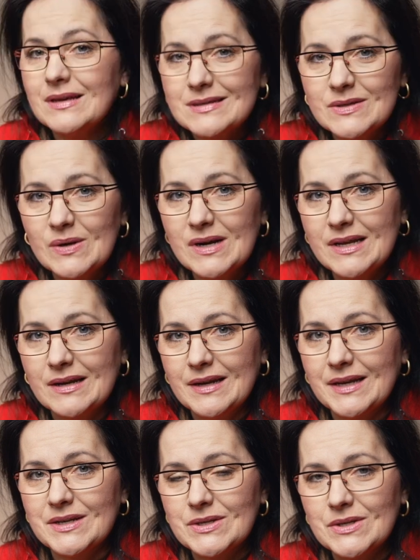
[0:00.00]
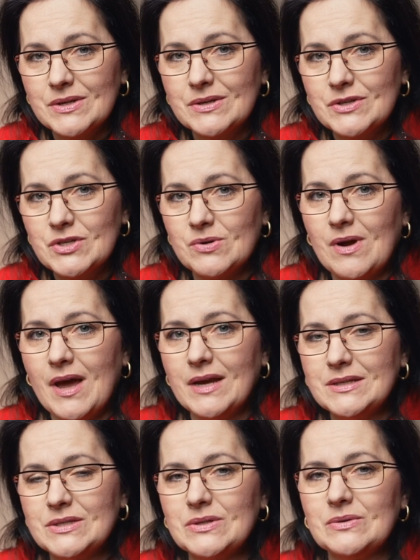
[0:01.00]
As you are editing,
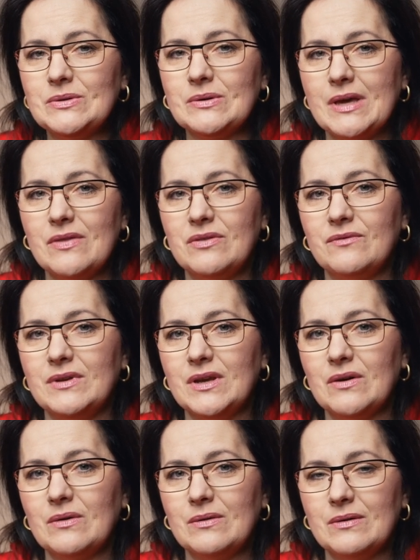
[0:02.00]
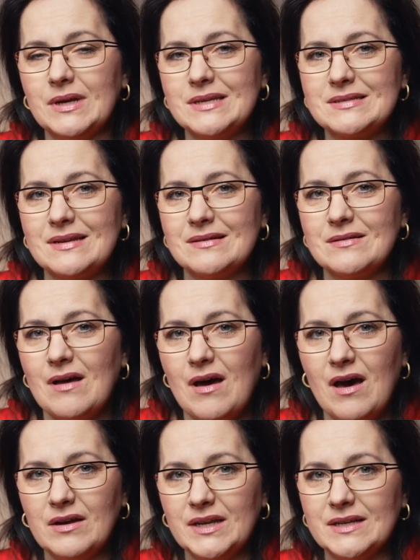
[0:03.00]
try to look at the video as an
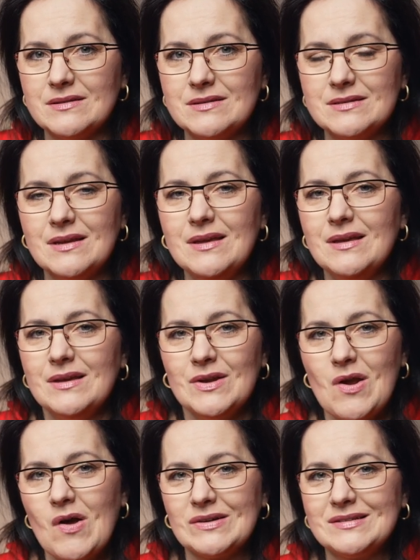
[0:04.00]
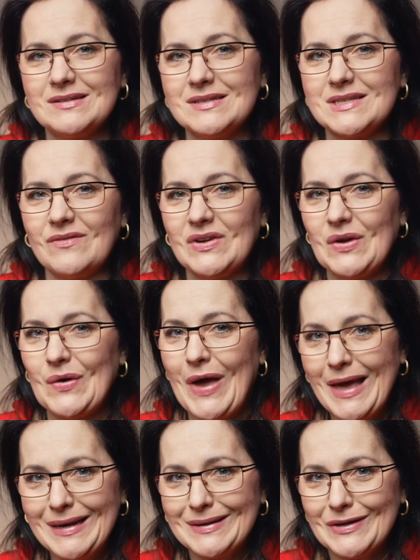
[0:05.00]
audience, not as a video
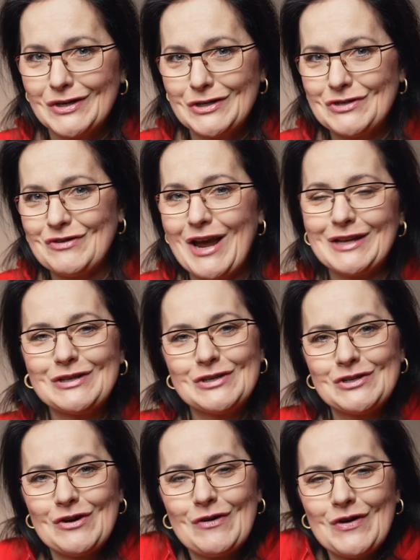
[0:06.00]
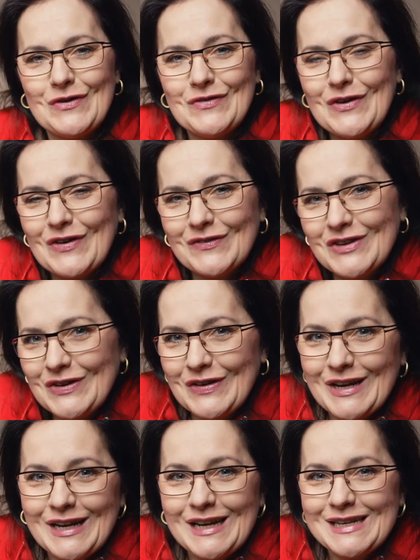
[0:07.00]
editor trying to show off your video
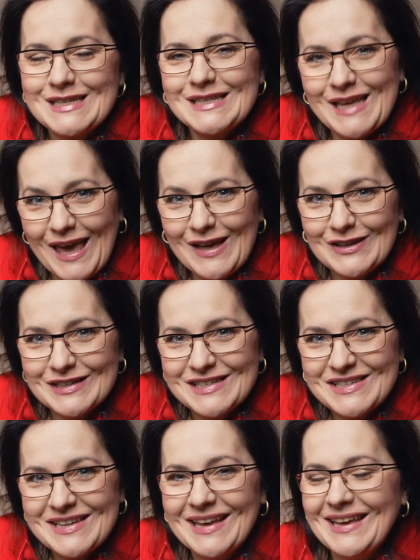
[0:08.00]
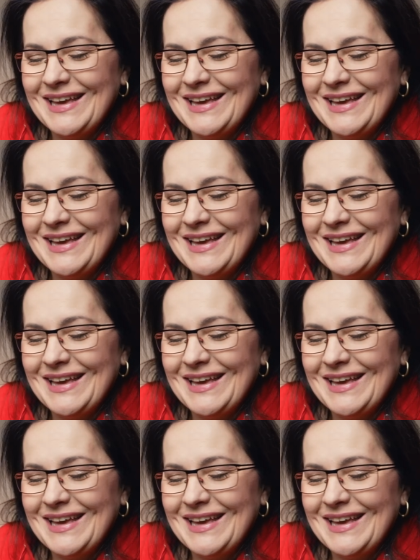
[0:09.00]
editing skills.